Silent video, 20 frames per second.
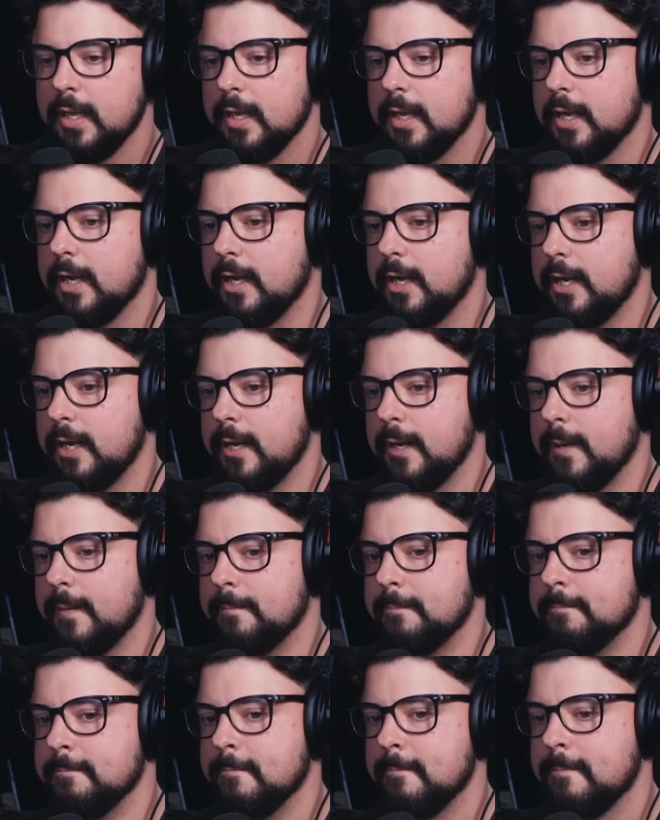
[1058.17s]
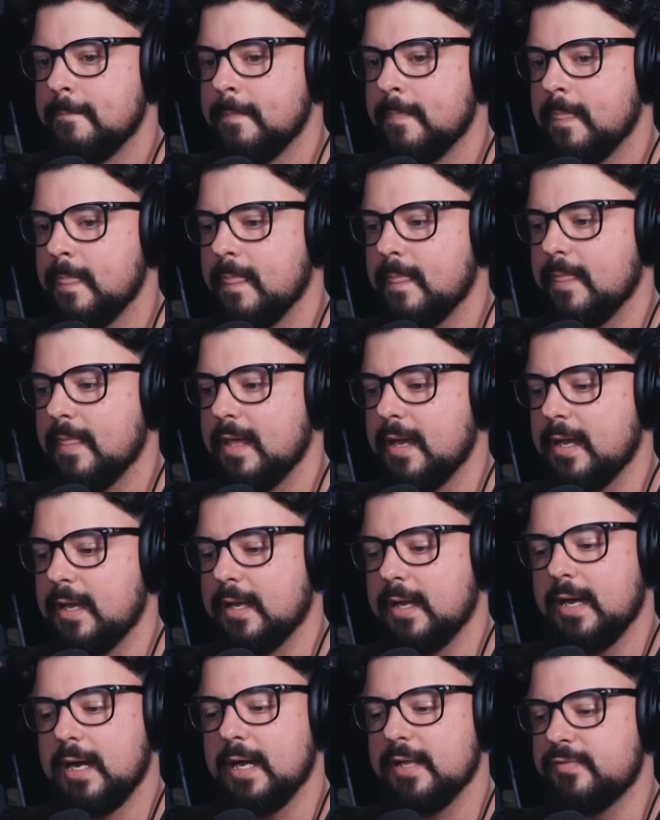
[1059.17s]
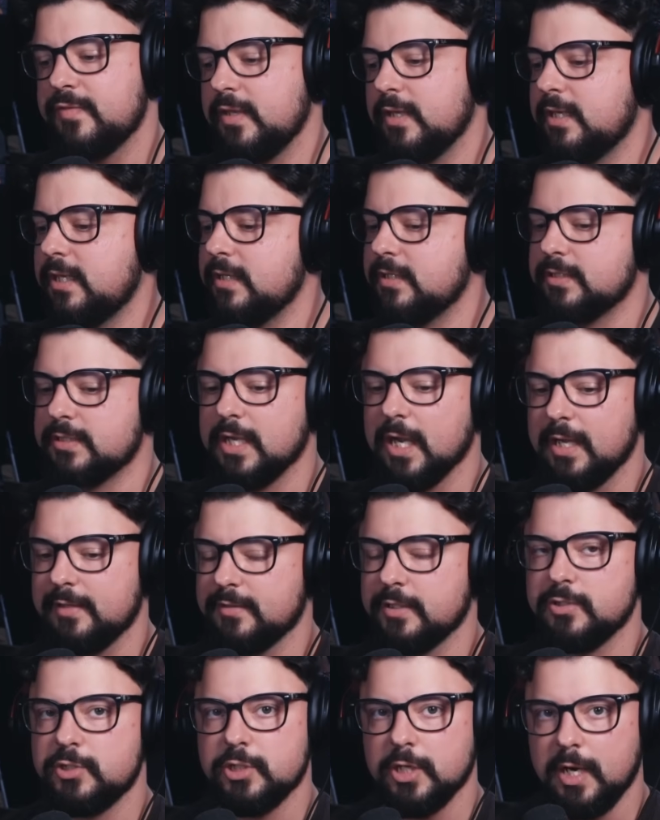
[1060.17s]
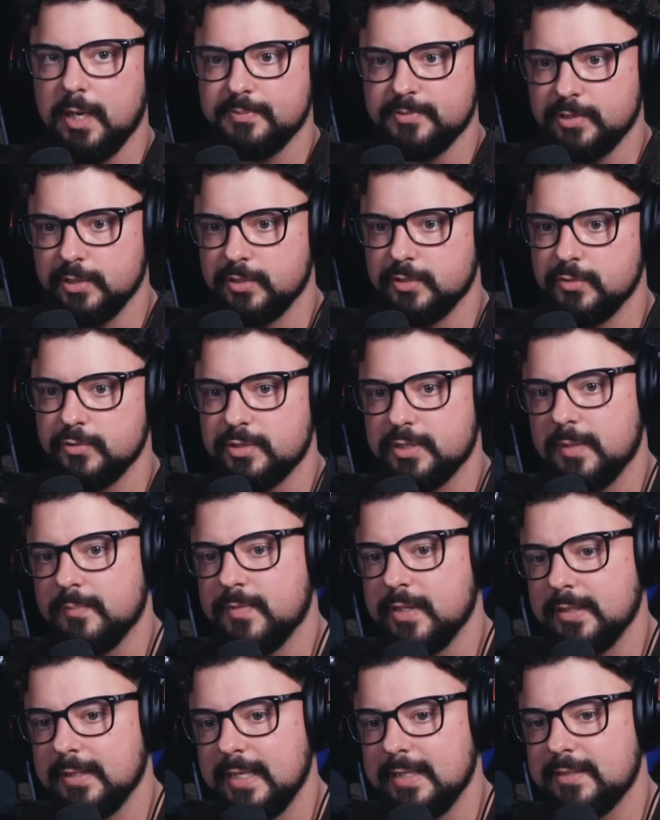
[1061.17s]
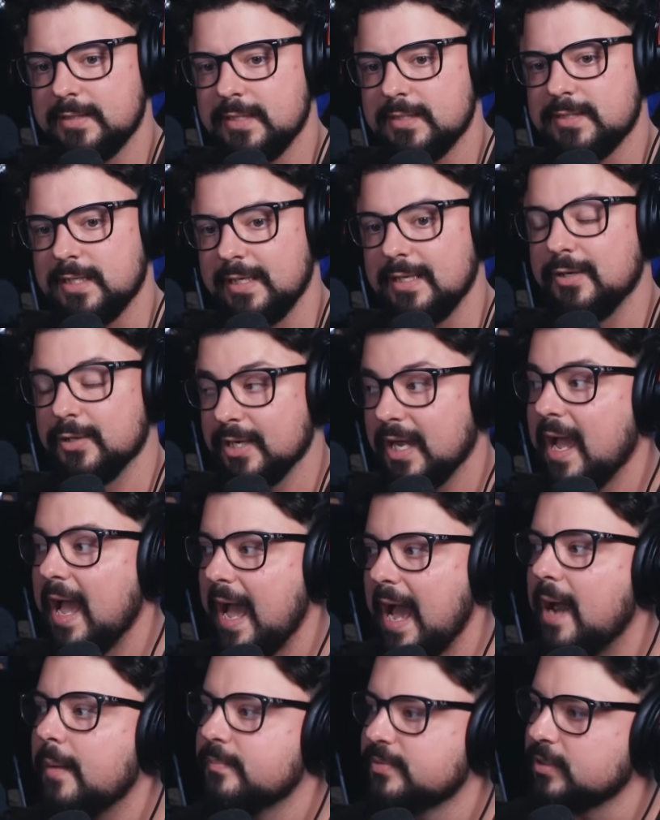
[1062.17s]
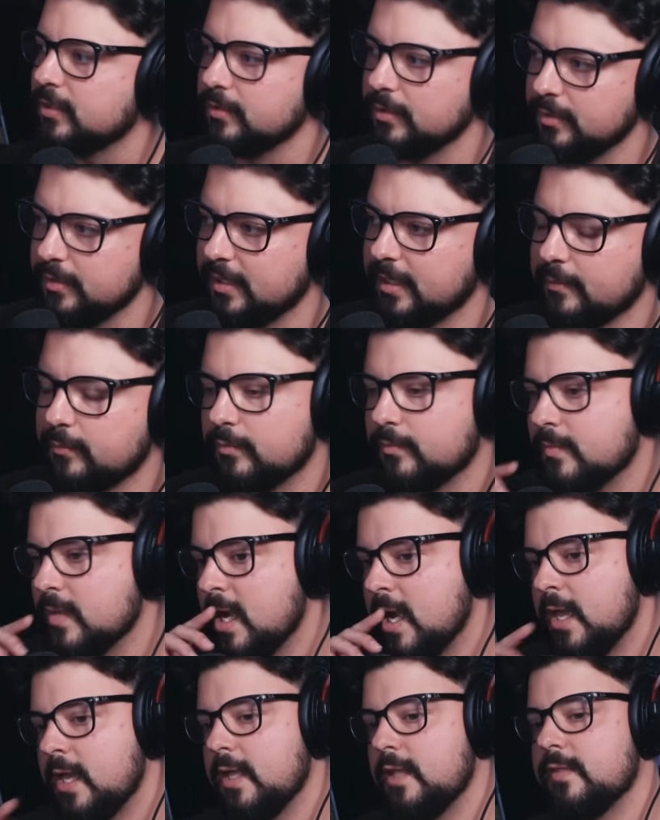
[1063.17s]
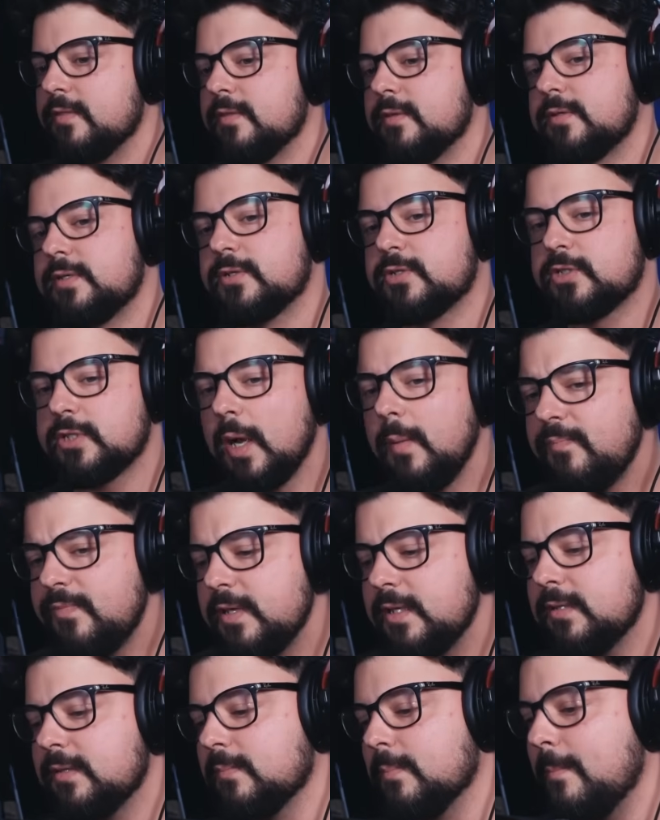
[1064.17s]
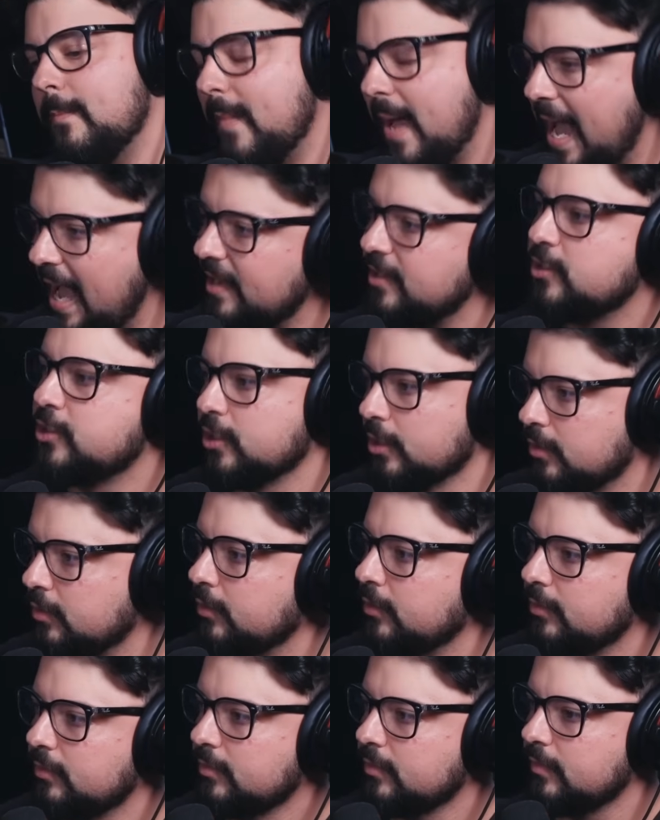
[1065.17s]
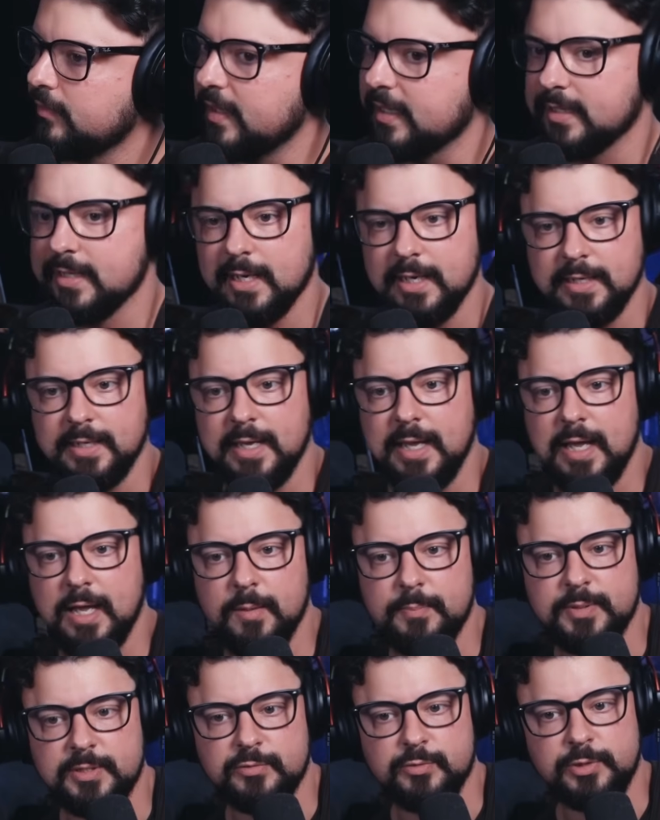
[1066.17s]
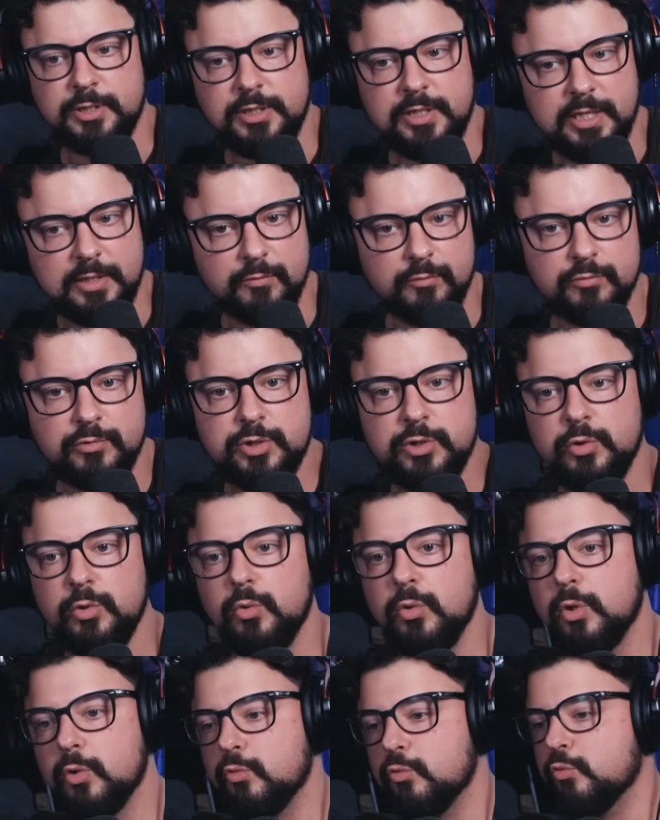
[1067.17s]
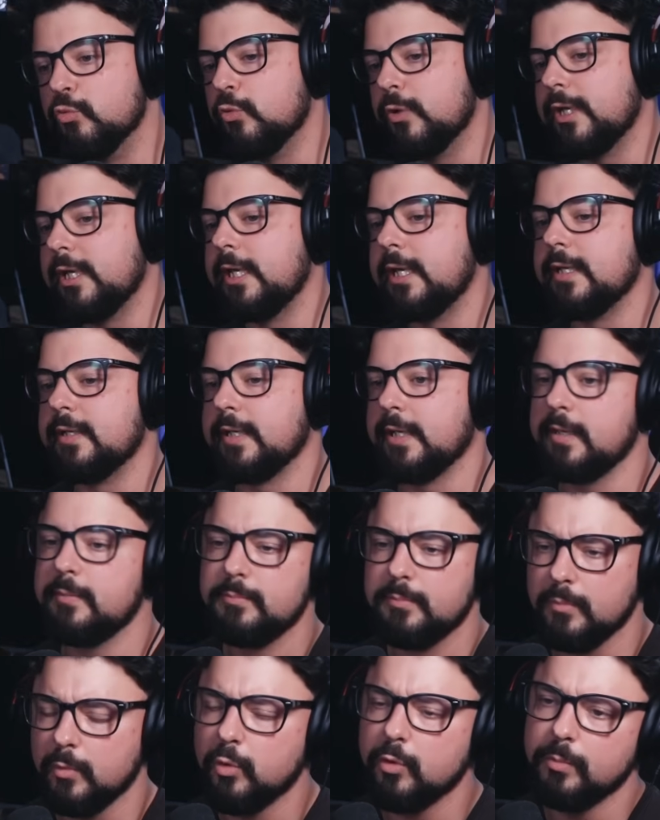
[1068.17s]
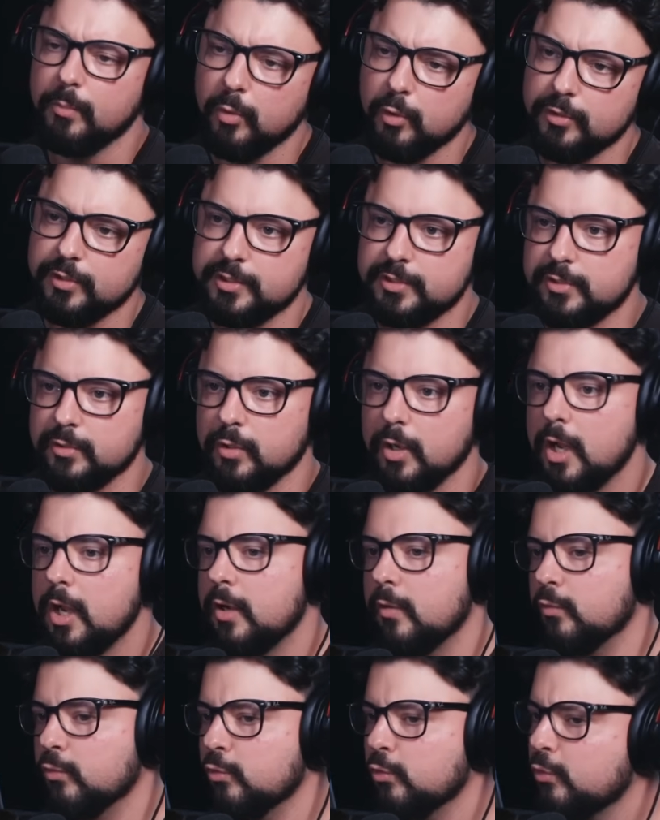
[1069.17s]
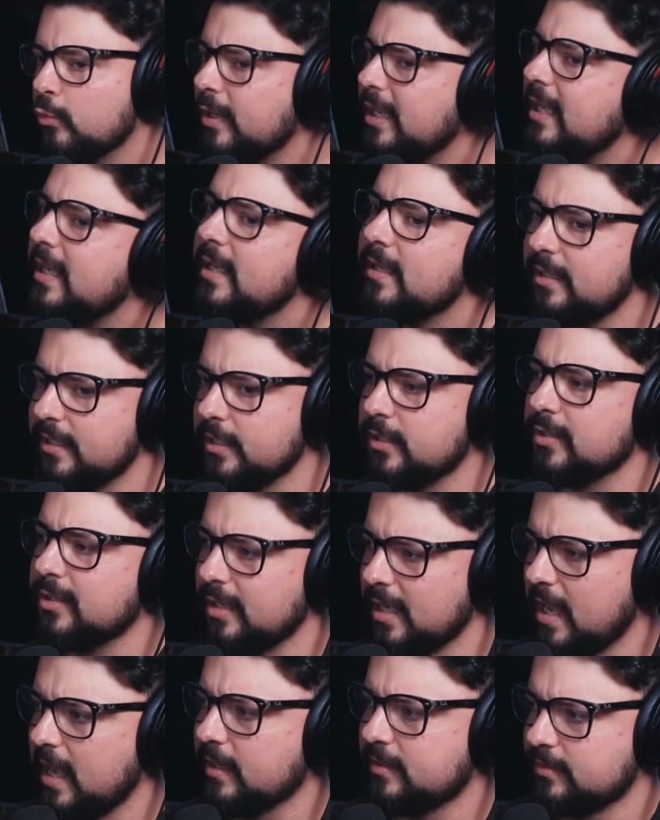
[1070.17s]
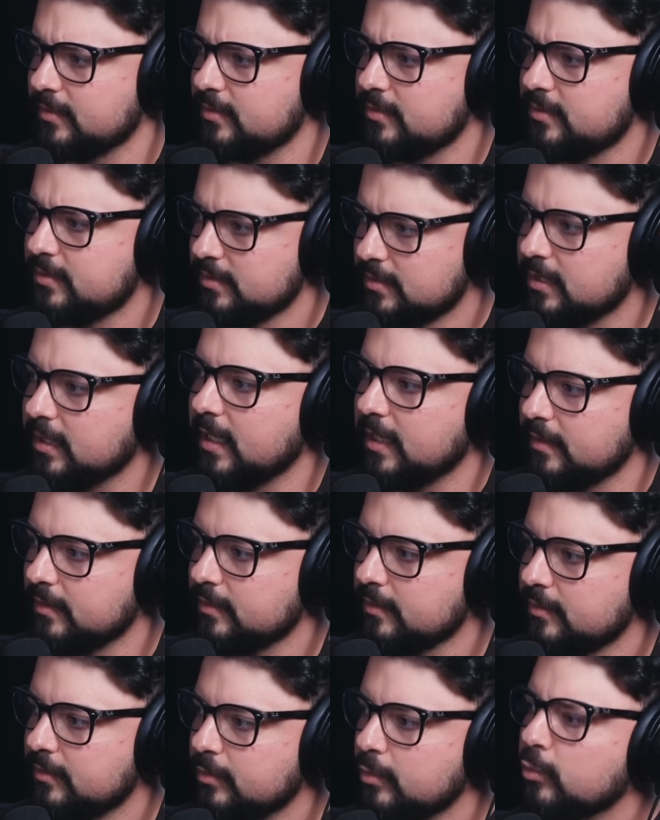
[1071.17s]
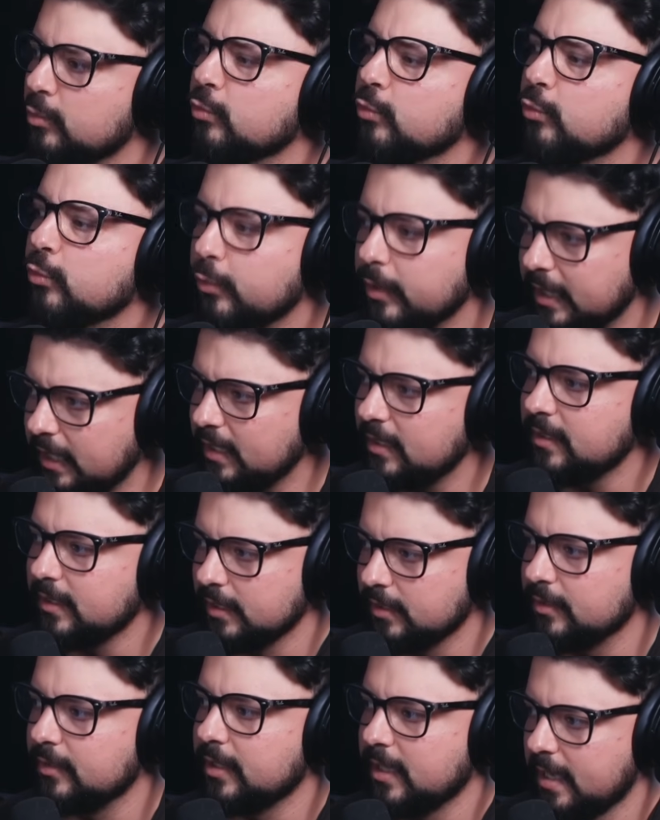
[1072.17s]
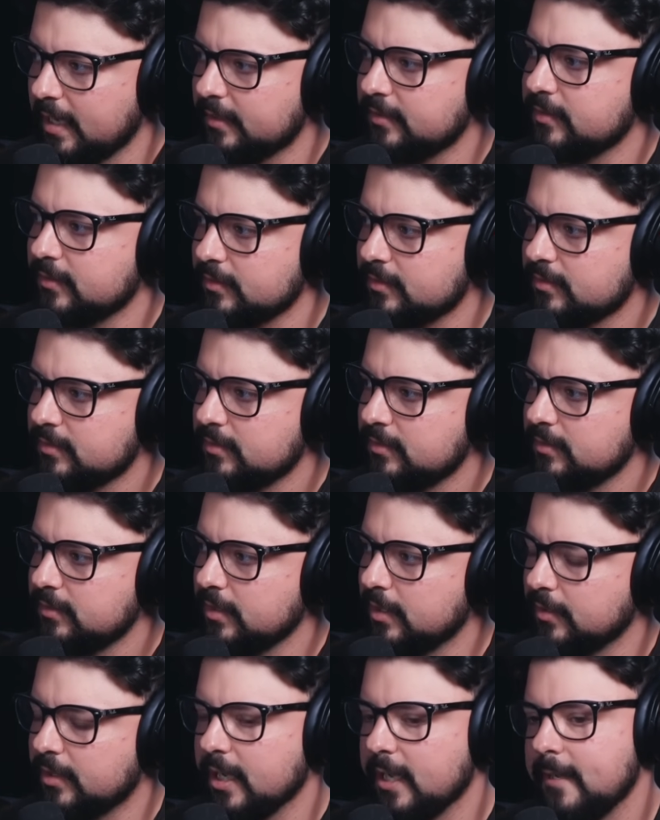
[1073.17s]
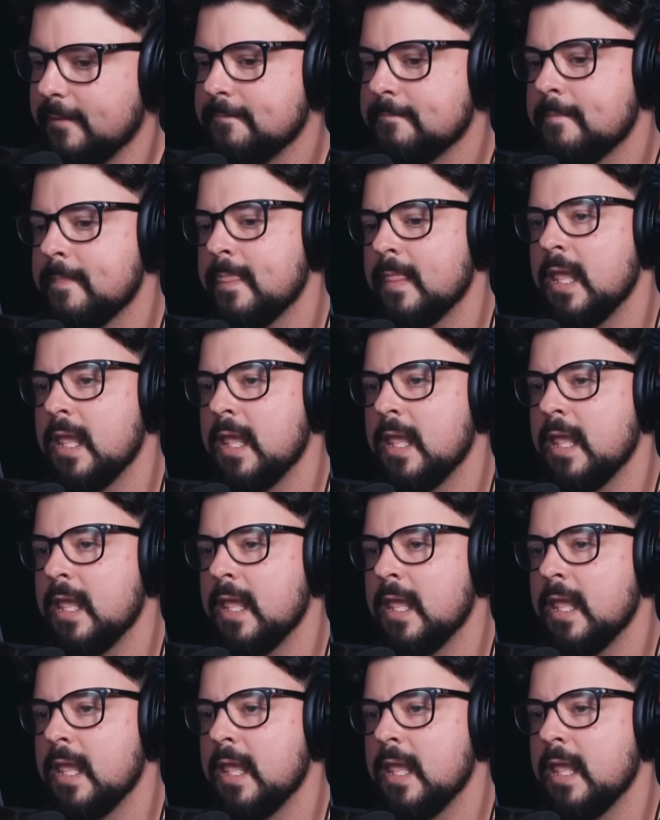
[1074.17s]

I think he's got the chops to do something like this, and he could absolutely, like, there's something magical that kind of happens when you get two really, or more than two, really good actors together. Really good actors, okay?